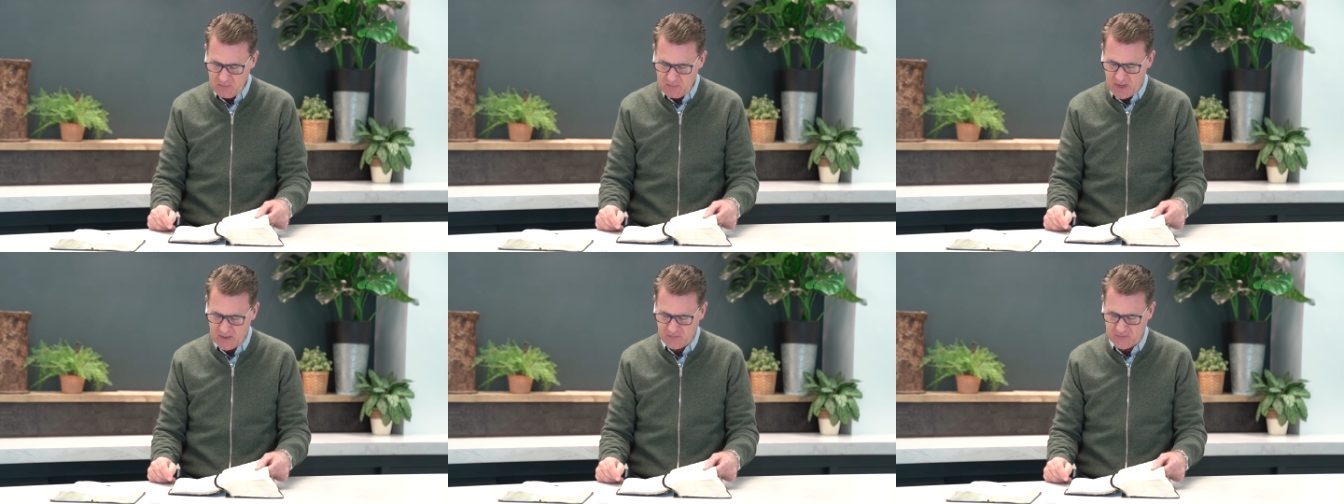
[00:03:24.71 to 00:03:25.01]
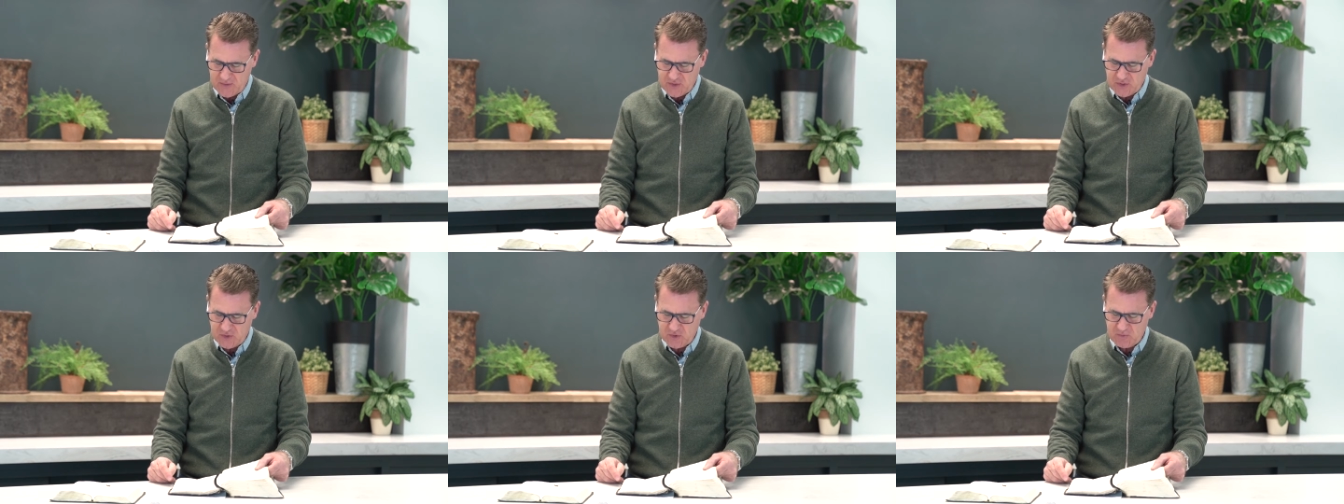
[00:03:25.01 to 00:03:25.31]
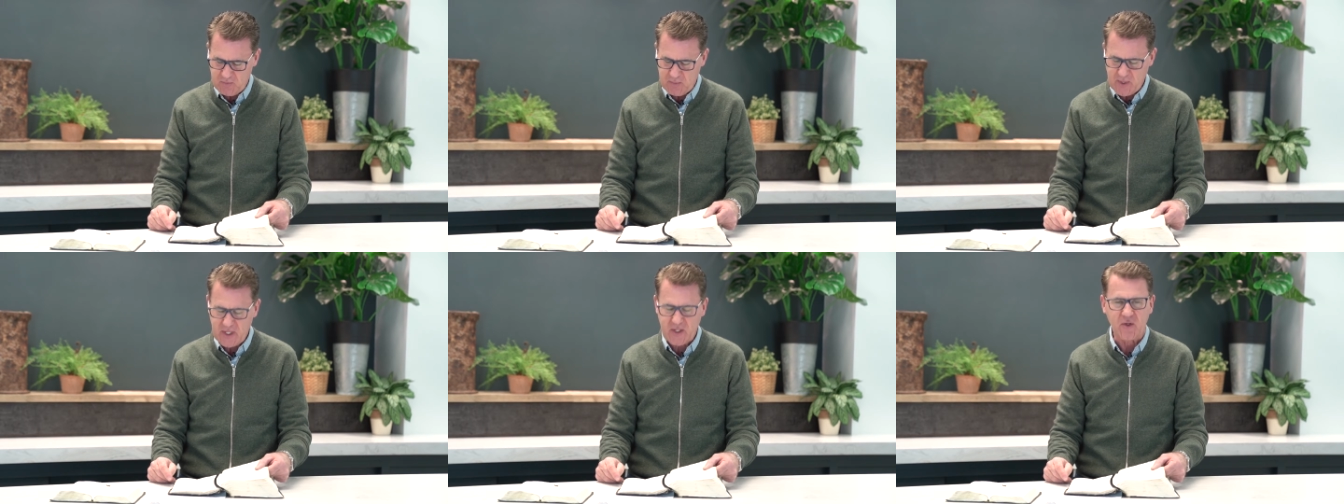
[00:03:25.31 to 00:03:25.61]
by the
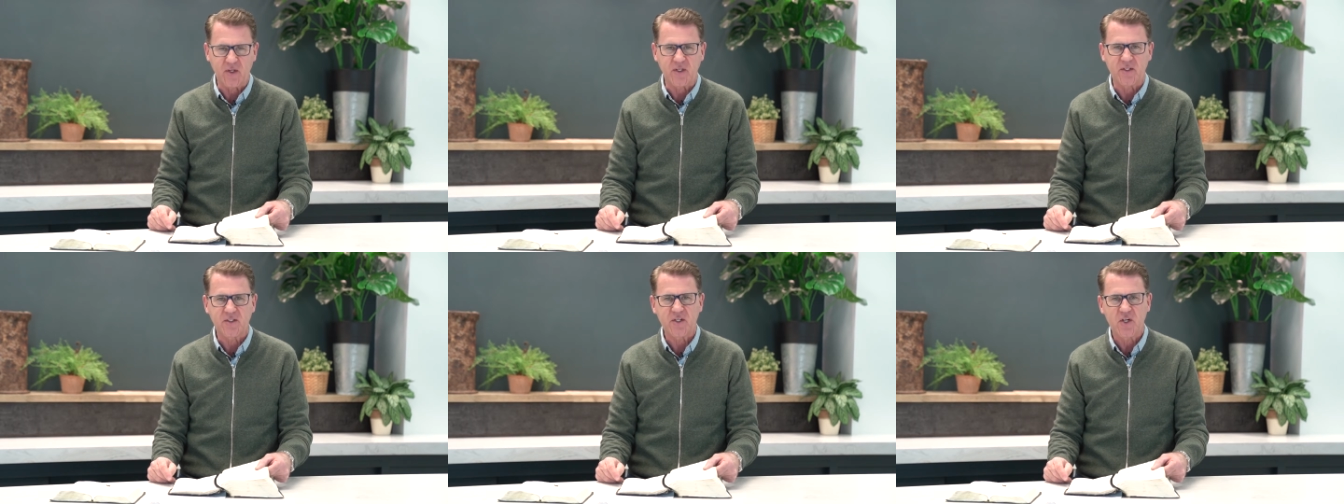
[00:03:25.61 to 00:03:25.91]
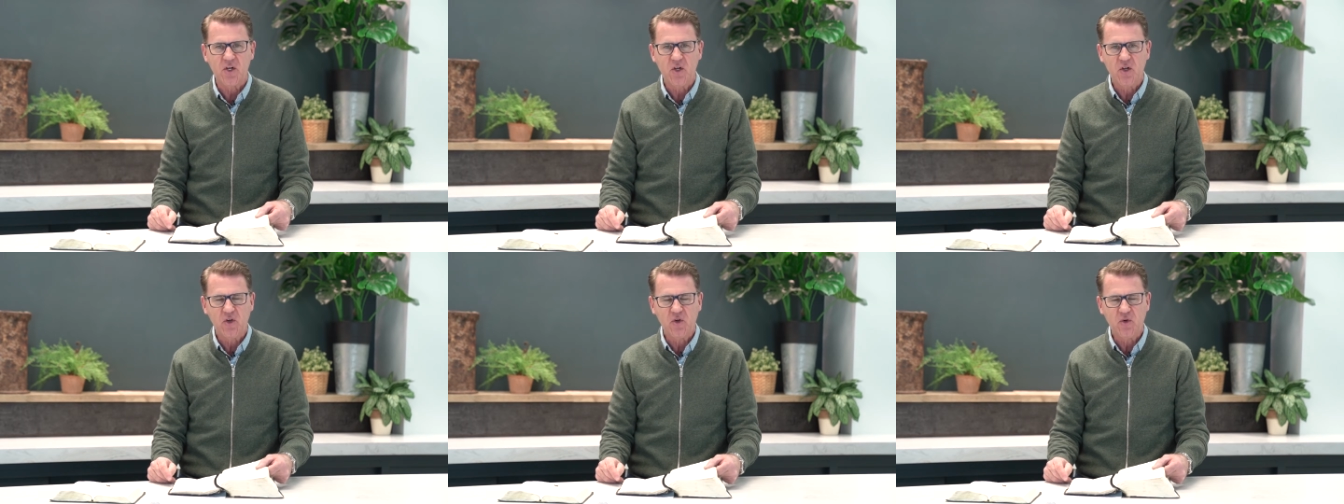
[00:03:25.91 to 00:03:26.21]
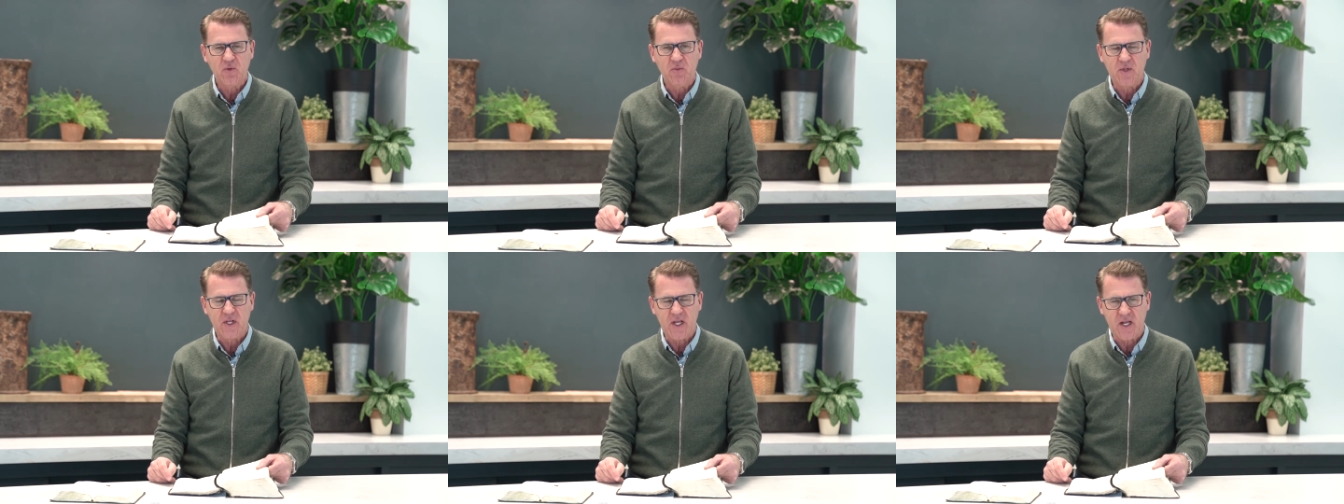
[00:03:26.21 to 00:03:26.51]
Spirit
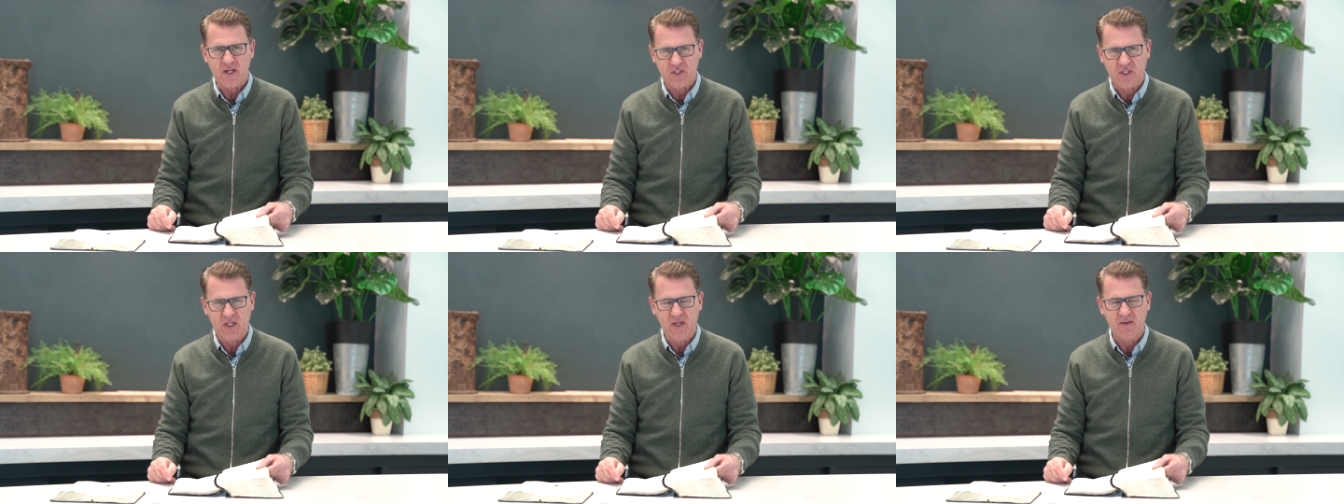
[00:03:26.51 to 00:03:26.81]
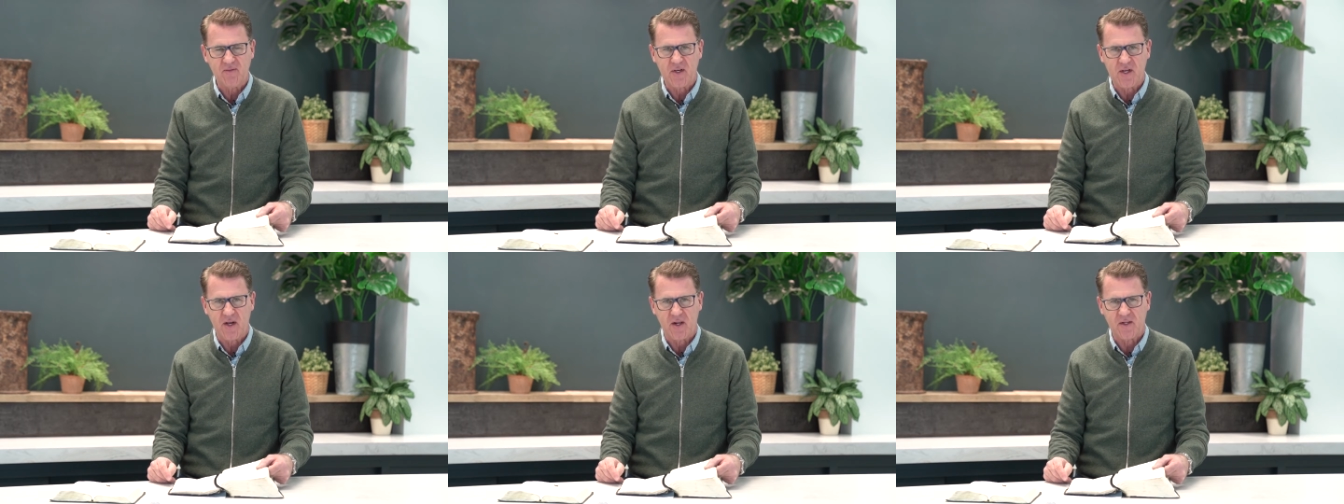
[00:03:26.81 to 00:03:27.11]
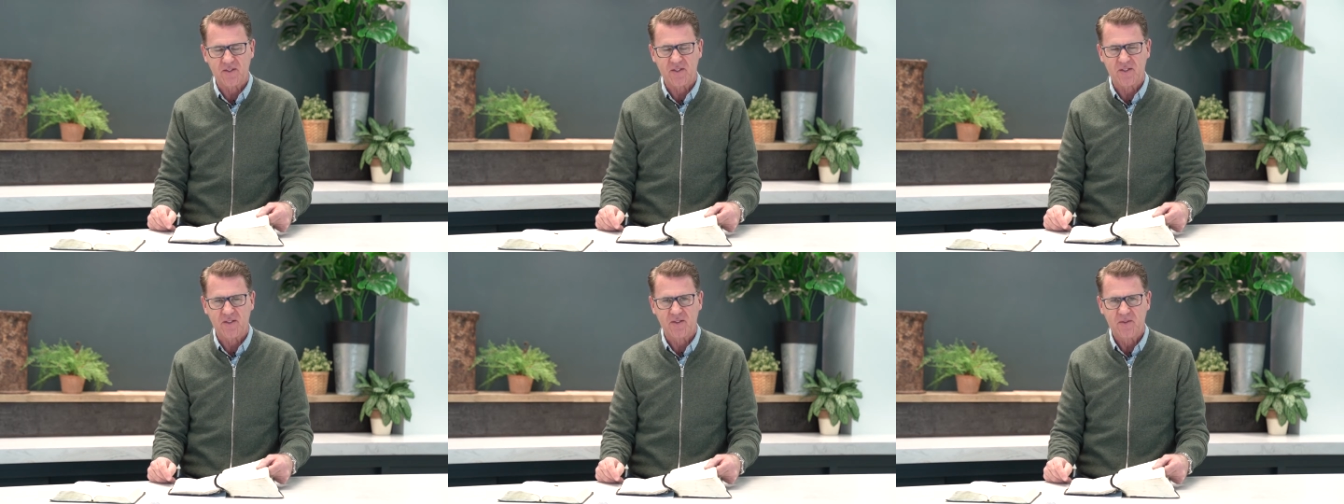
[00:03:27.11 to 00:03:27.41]
whom he has given
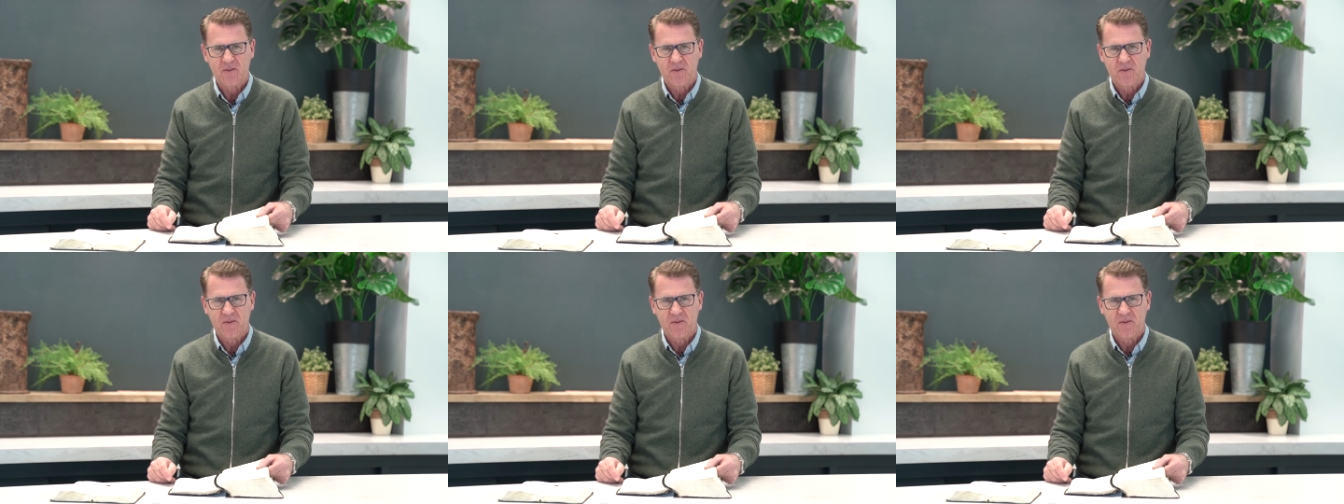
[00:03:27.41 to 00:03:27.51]
us.